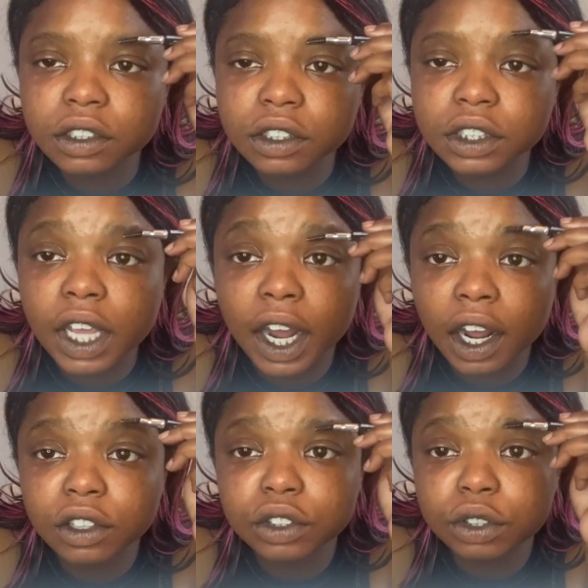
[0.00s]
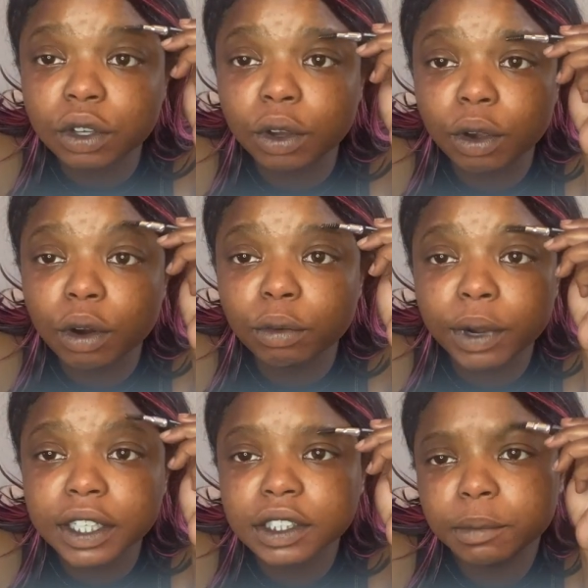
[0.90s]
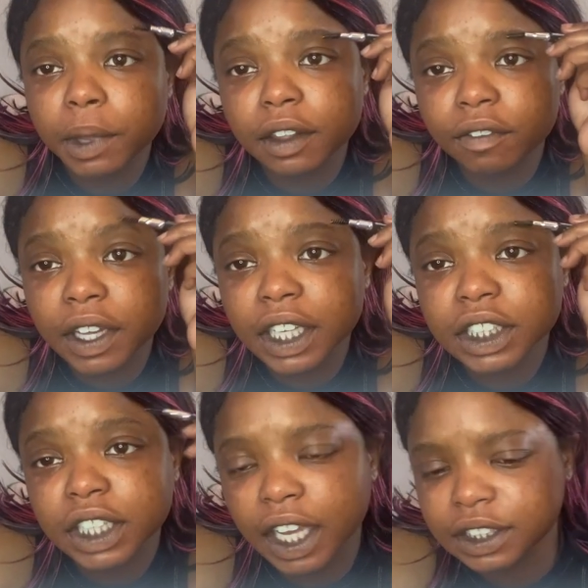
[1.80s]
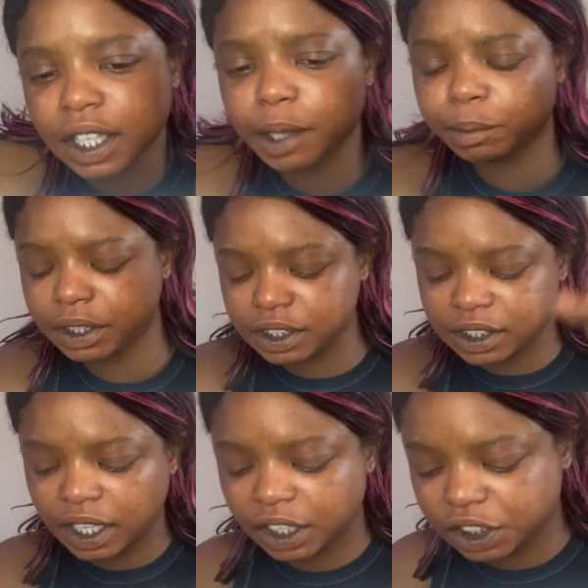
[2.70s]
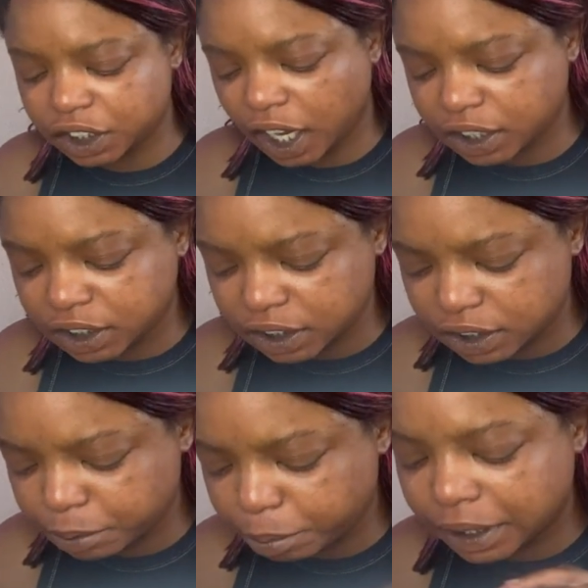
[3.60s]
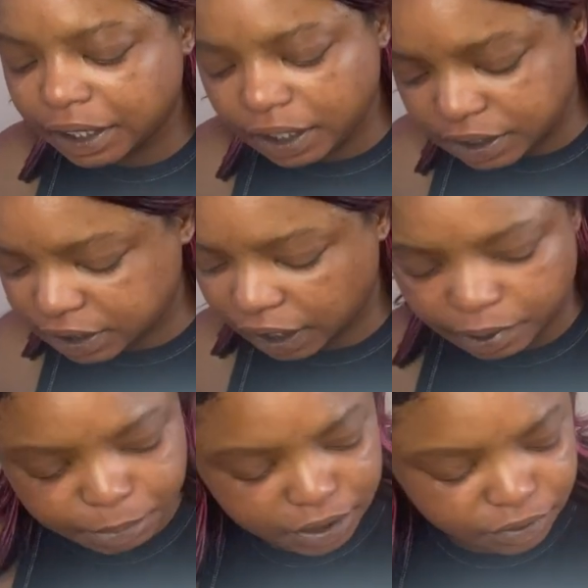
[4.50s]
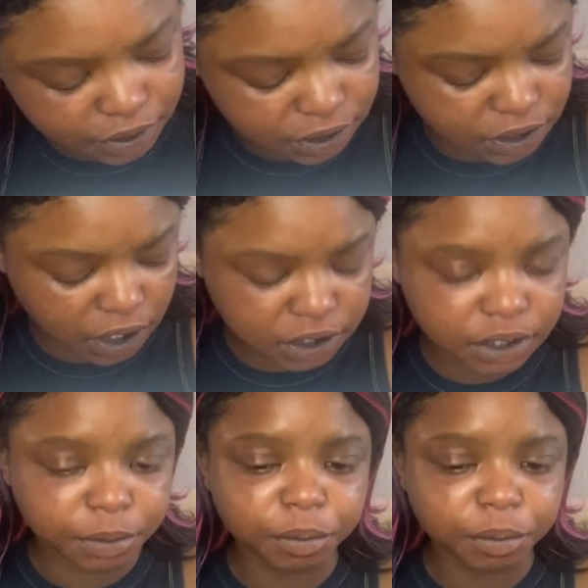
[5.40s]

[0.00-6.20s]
Shout out to Reggie motherfucking Jackson. Please say the Jackson. Please say the motherfucking Jackson.